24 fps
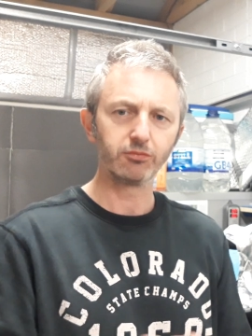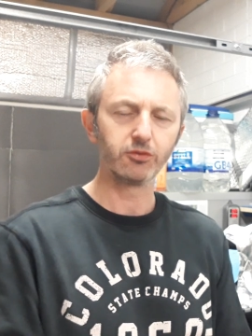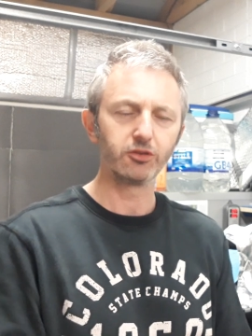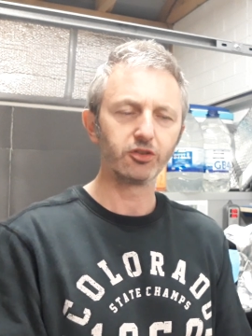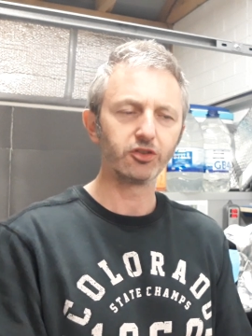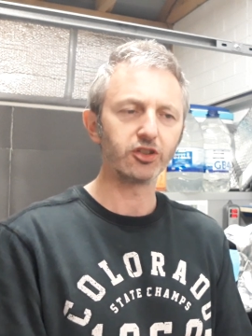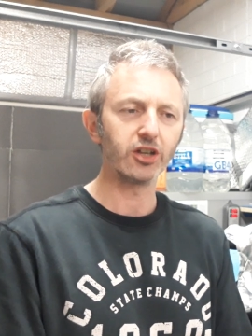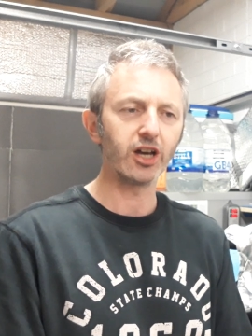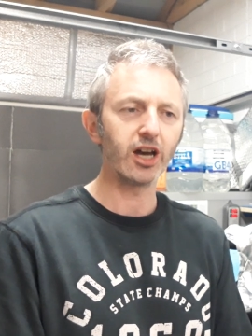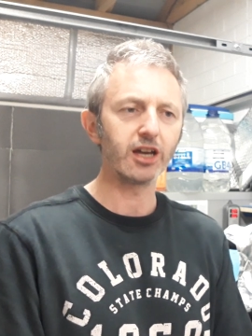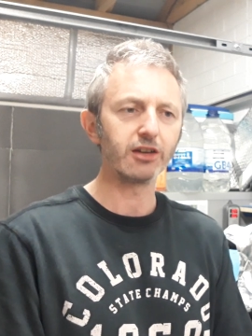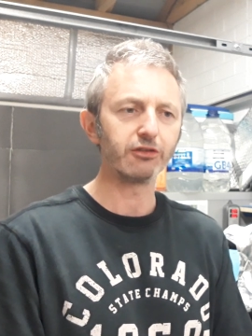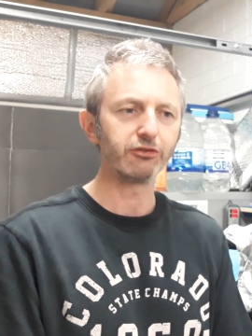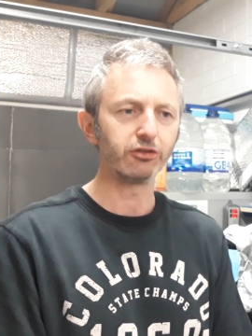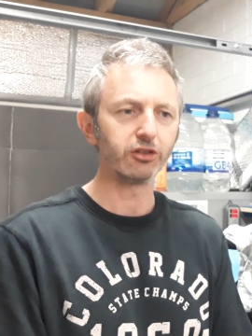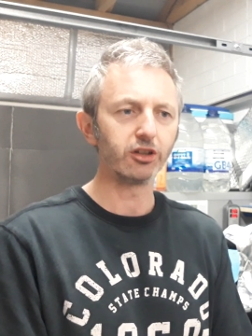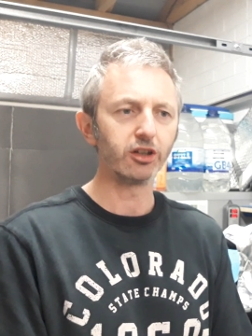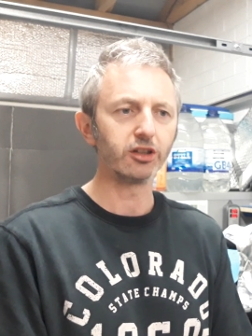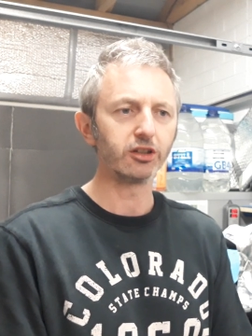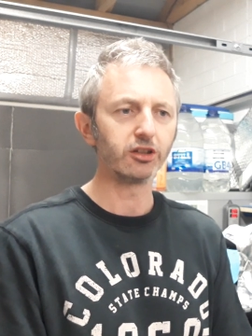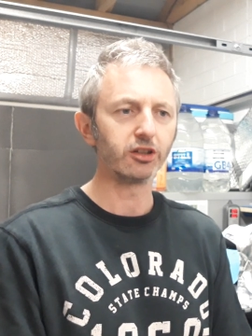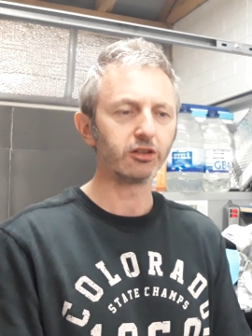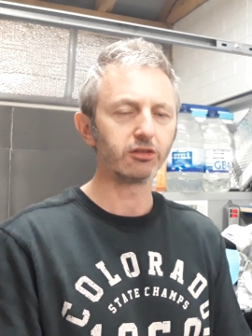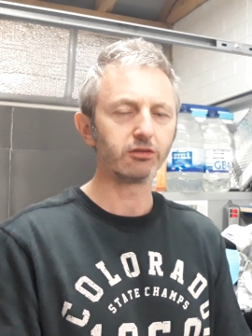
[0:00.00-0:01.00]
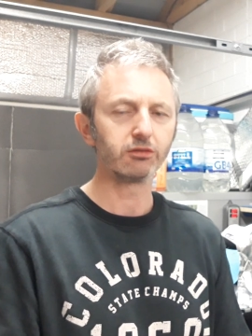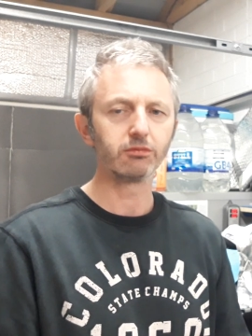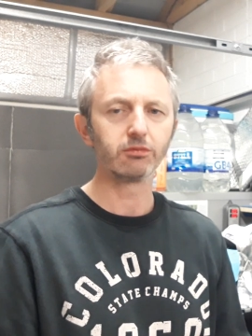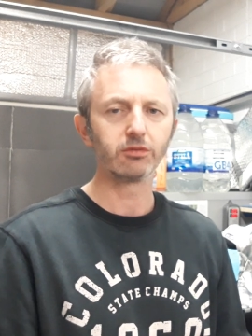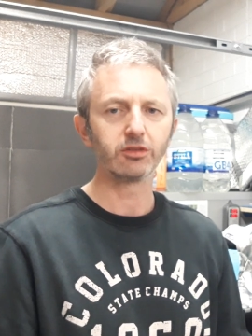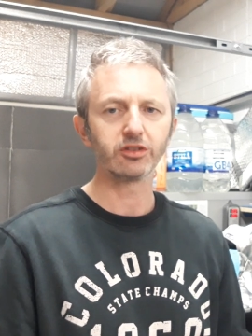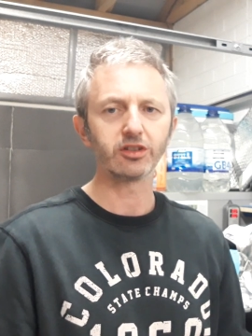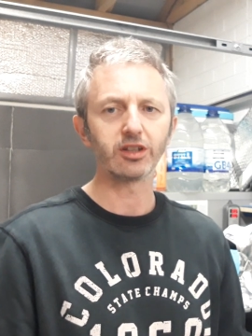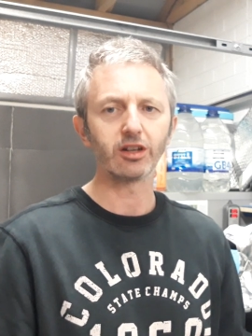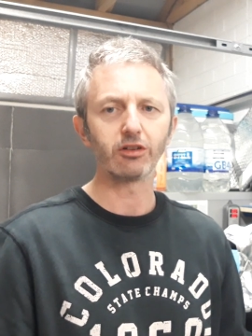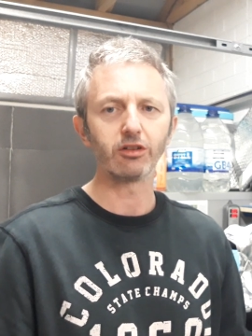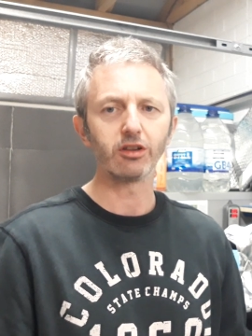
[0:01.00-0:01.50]
siphon and
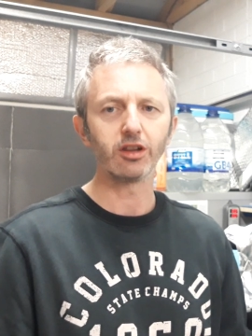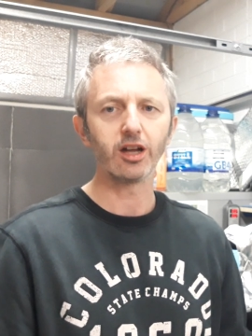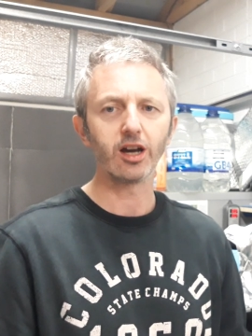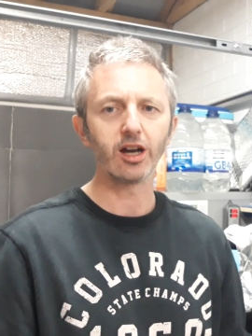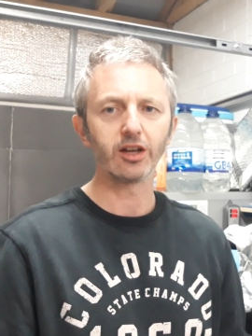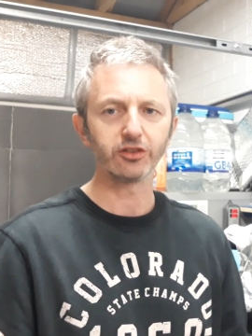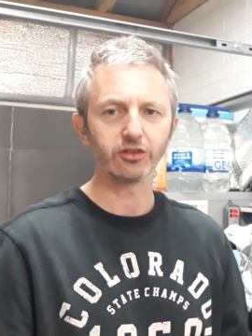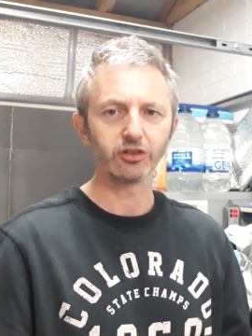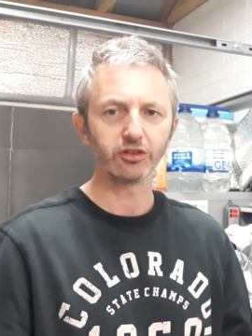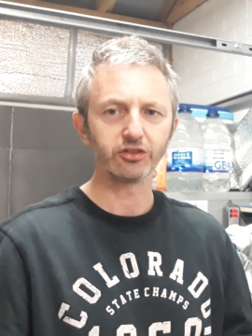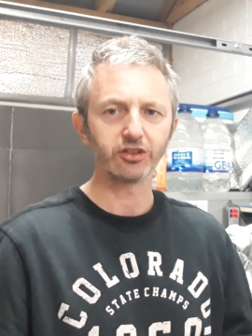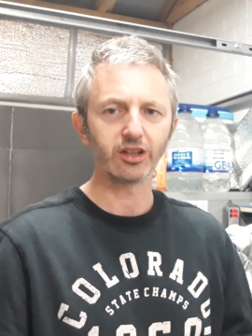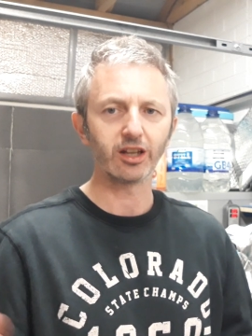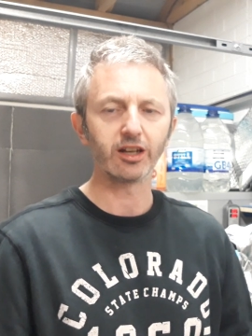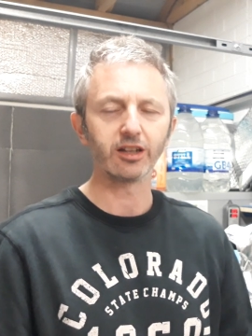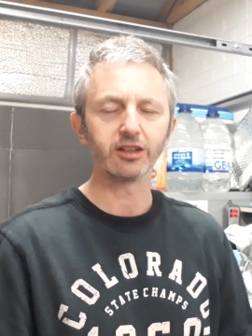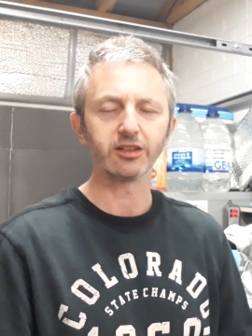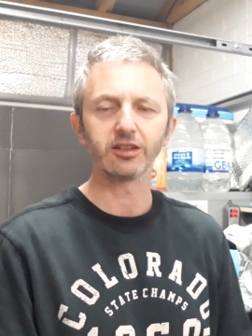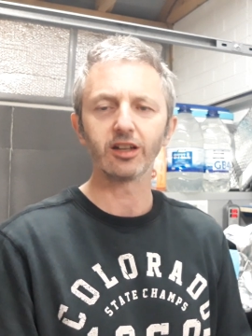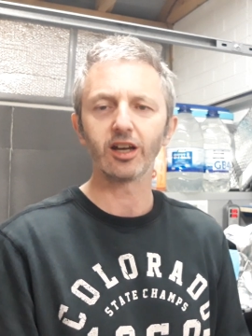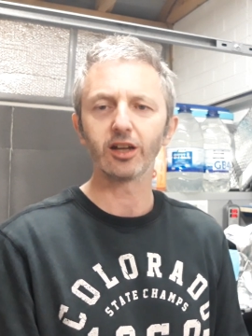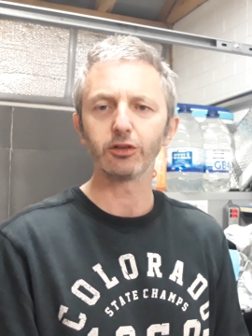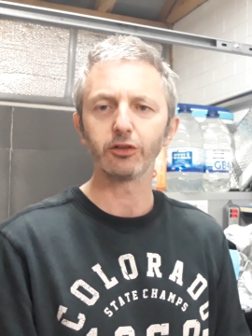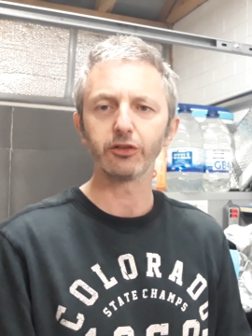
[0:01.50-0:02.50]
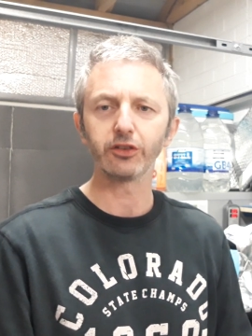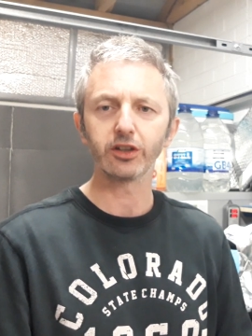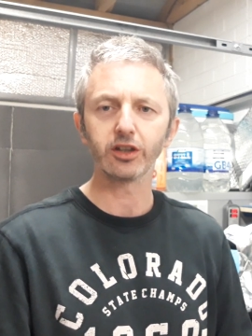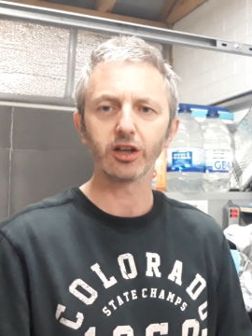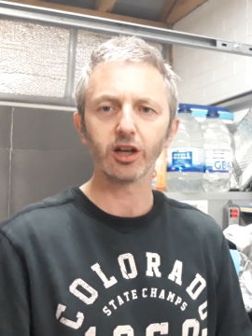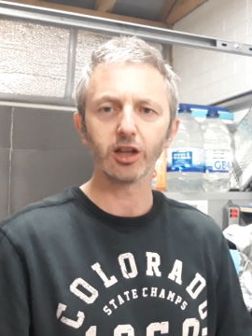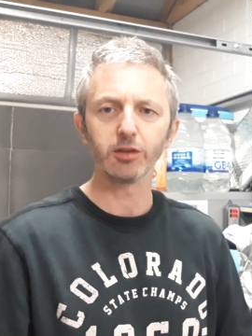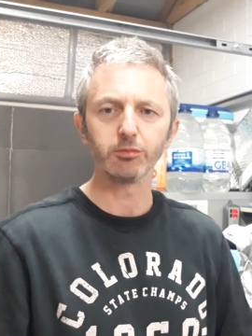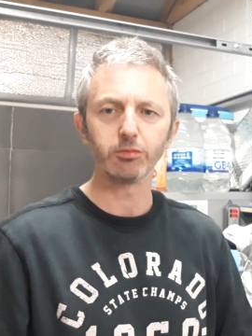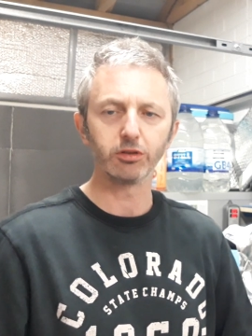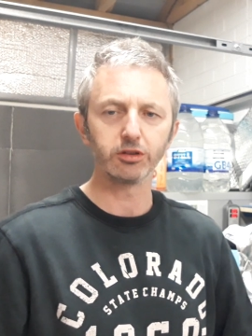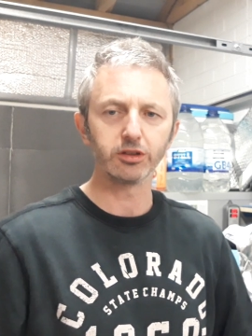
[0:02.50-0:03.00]
steriliser, sanitizer, if you
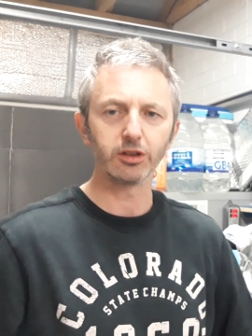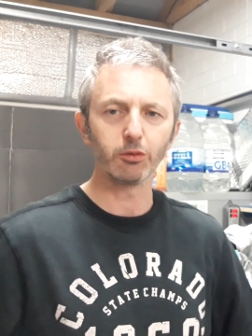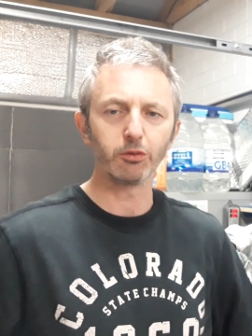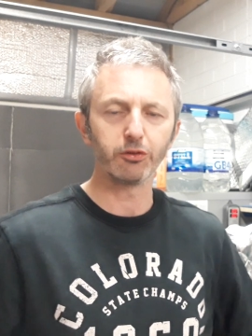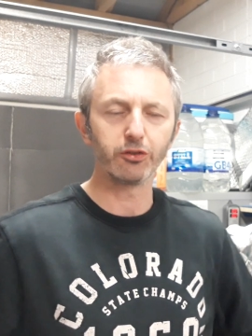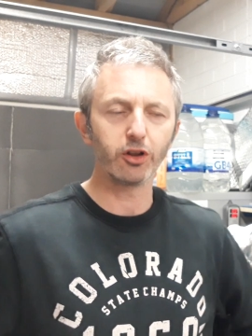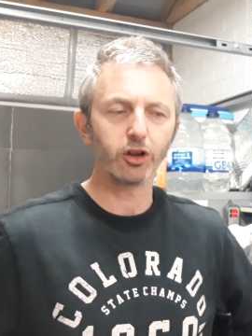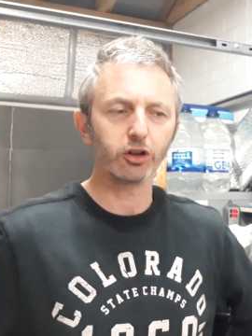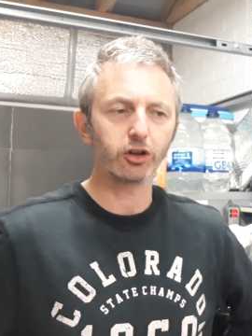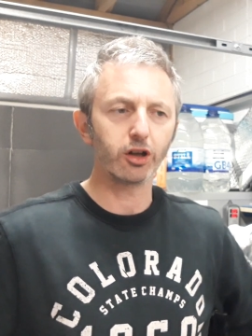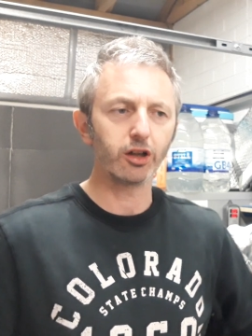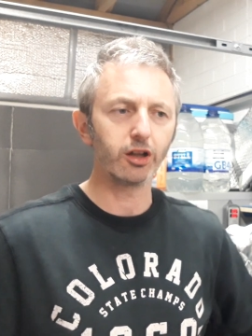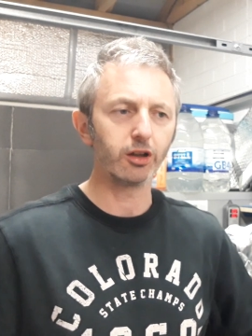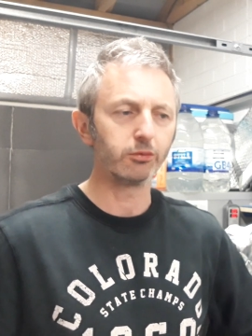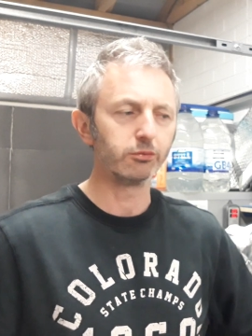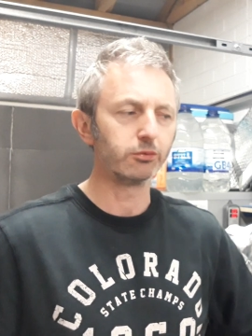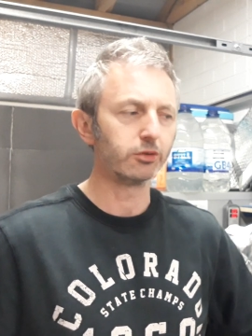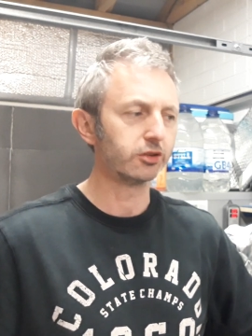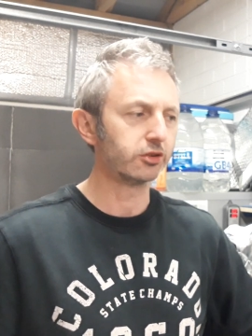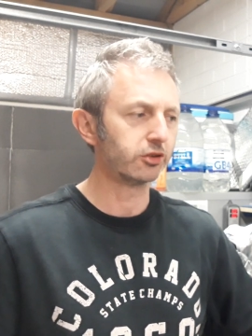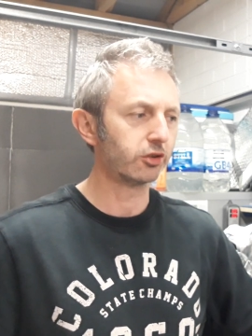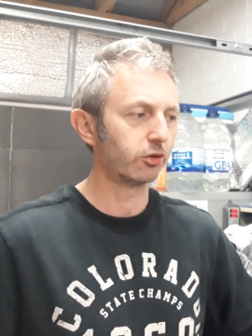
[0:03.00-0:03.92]
call it. But yeah, we've all got them.